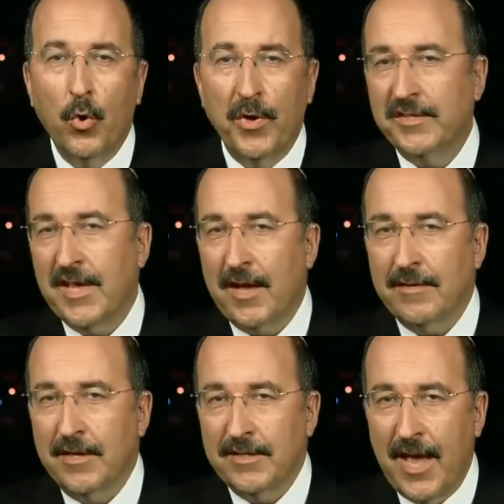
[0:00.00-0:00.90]
who
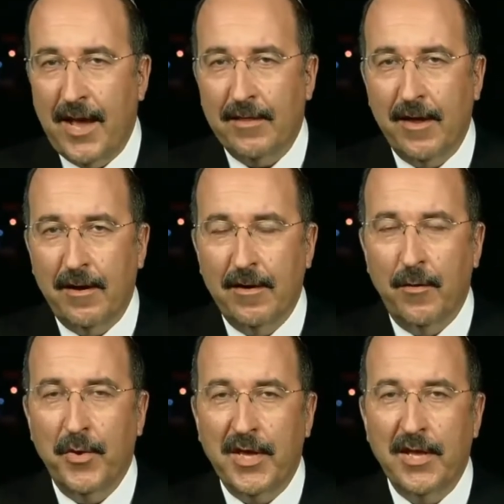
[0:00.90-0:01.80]
exactly attacked there. You
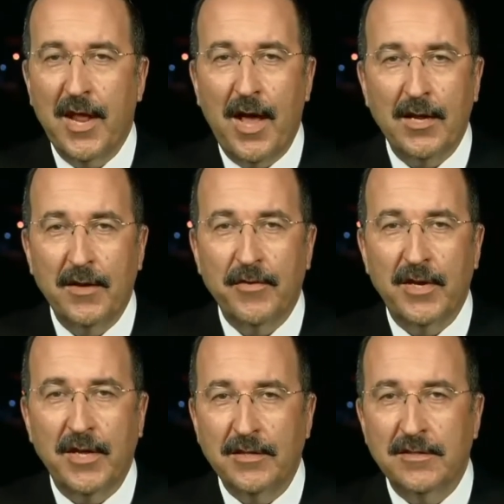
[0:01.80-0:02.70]
know, we cannot give
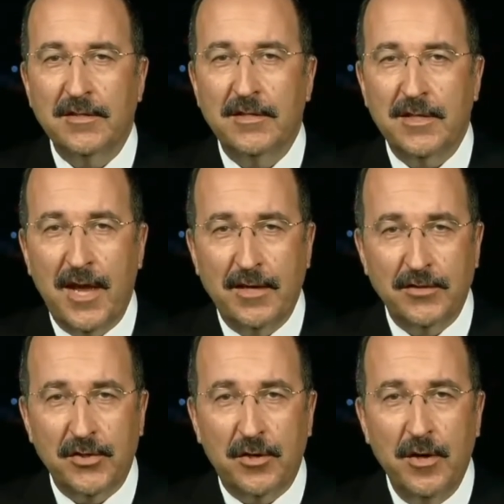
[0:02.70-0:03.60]
an instant
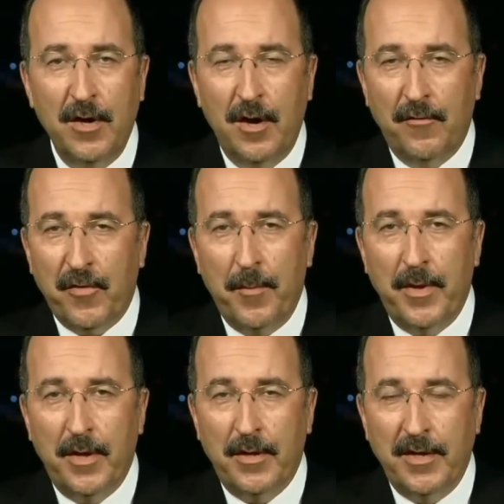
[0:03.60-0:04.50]
answer
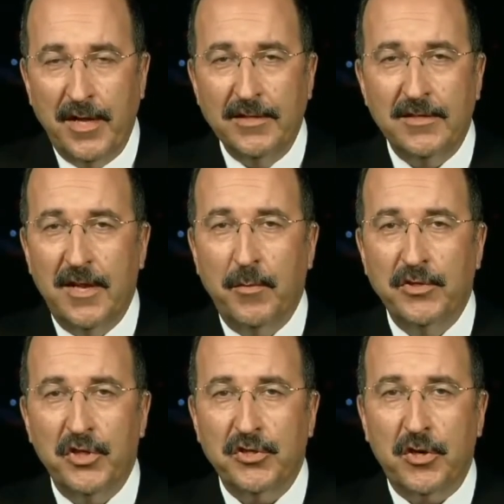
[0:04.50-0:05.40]
from an incident
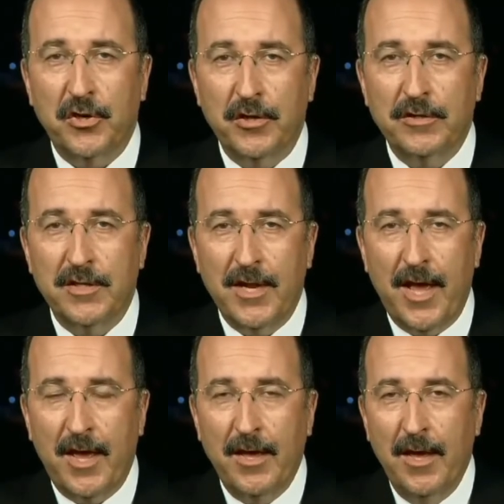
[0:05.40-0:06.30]
which just occurred
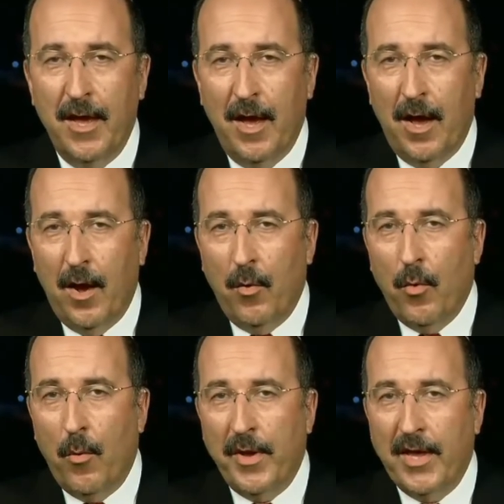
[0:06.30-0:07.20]
today.
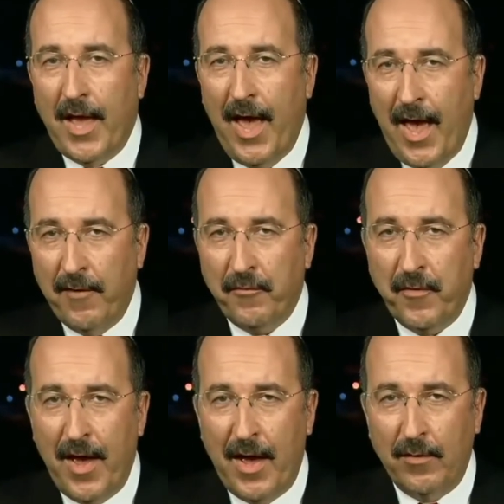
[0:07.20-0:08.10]
What we have
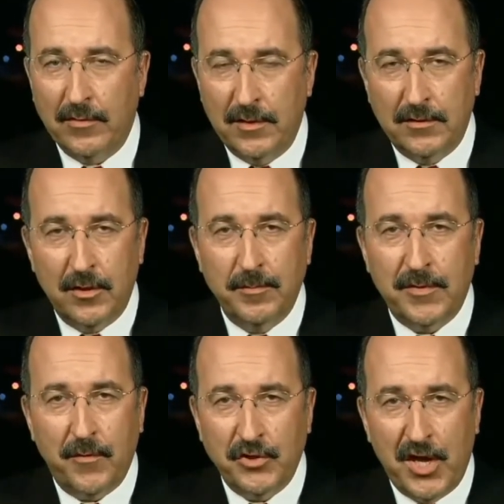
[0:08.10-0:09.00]
found in
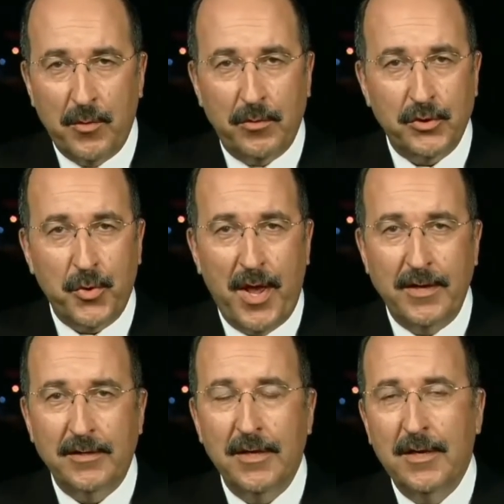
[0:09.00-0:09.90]
terms of a general
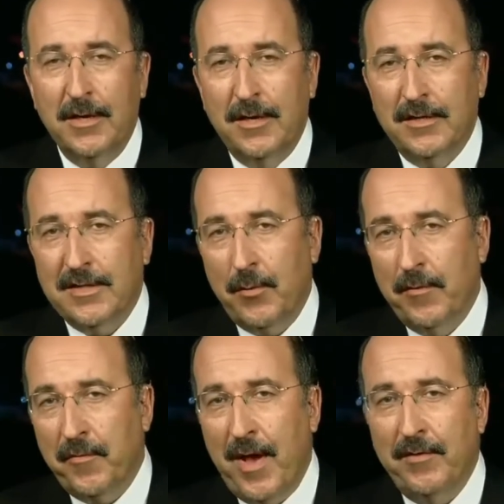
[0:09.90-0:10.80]
trend is that
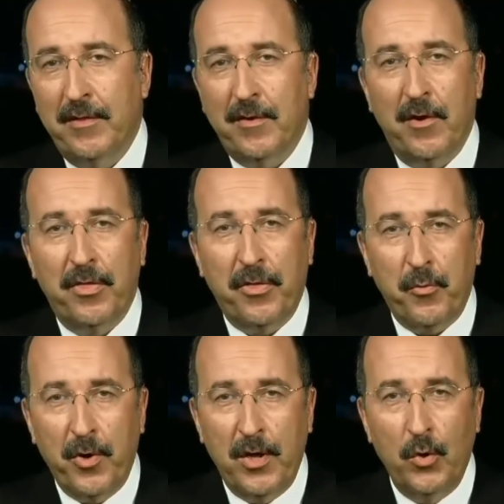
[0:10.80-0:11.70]
we found that there are
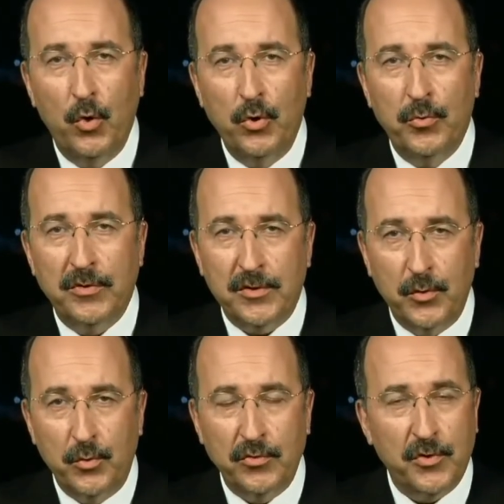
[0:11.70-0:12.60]
3 UNRWA
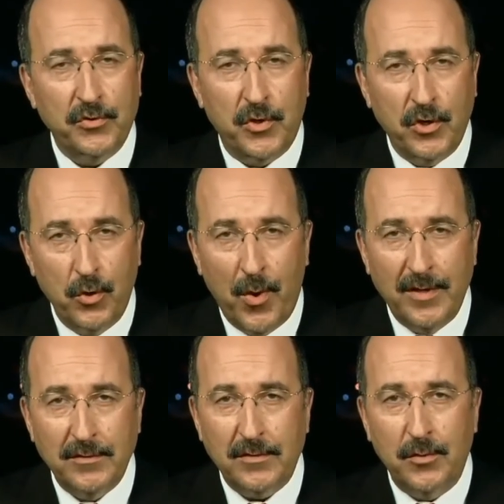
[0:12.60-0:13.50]
schools, those are
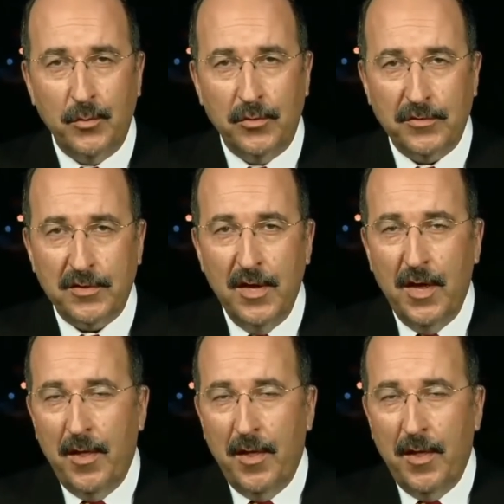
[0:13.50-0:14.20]
UN schools,